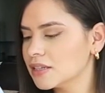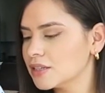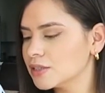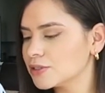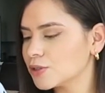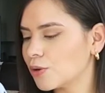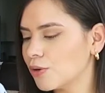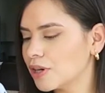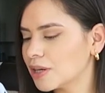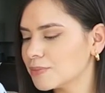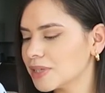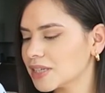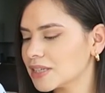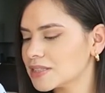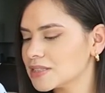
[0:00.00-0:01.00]
torn. I'm
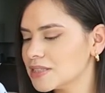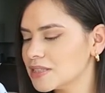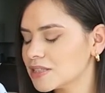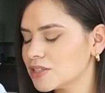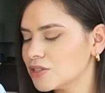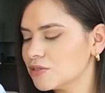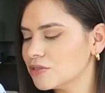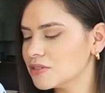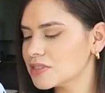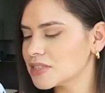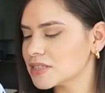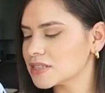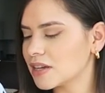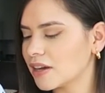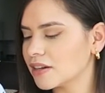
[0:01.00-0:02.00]
like, is this cute or is
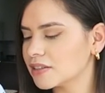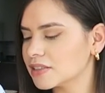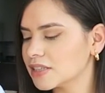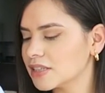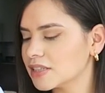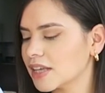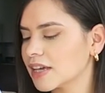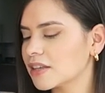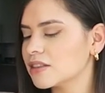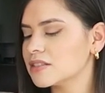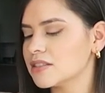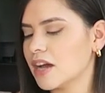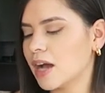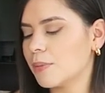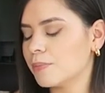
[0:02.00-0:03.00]
this ugly? Like the
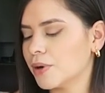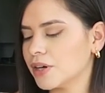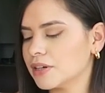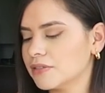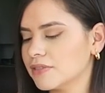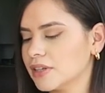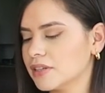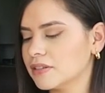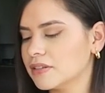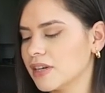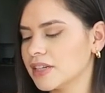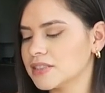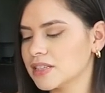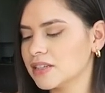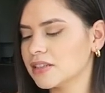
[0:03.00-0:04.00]
top part of it.
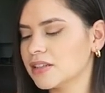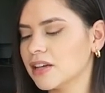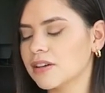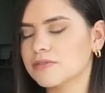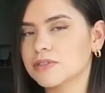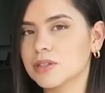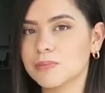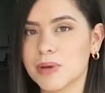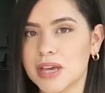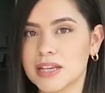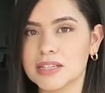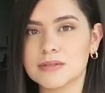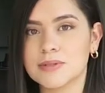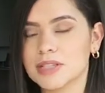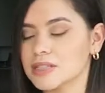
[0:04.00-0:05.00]
I didn't love the
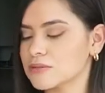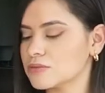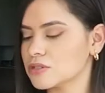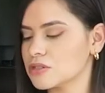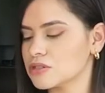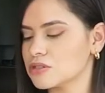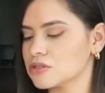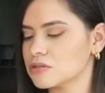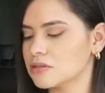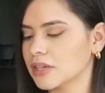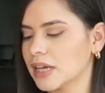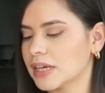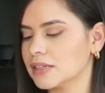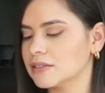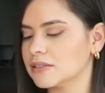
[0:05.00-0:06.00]
base because it was just,
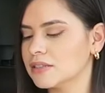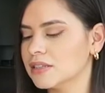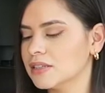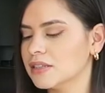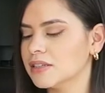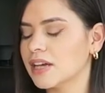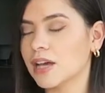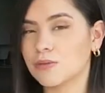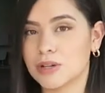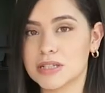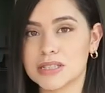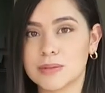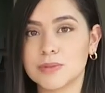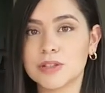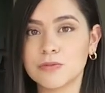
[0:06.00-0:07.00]
again, I
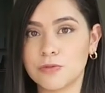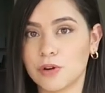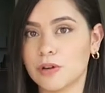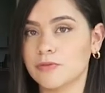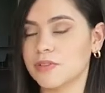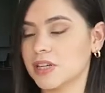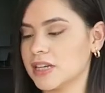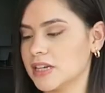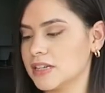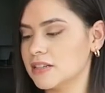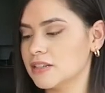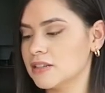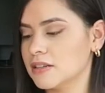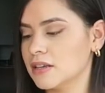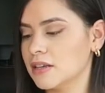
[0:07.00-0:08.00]
wanted something
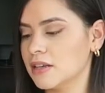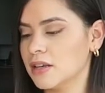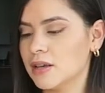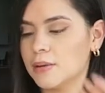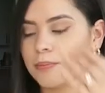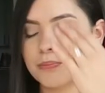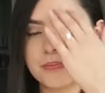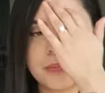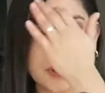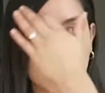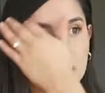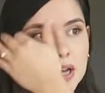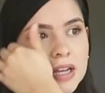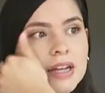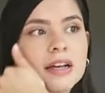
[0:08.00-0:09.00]
form-fitting.
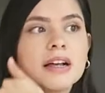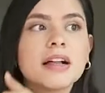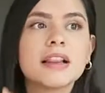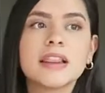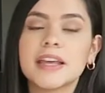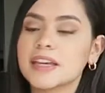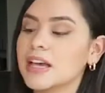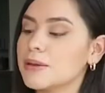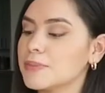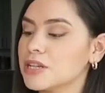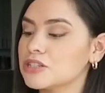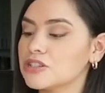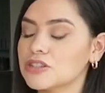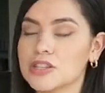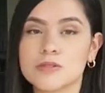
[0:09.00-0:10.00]
But like I
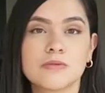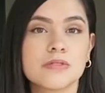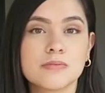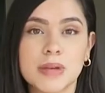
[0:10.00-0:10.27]
mentioned, this was my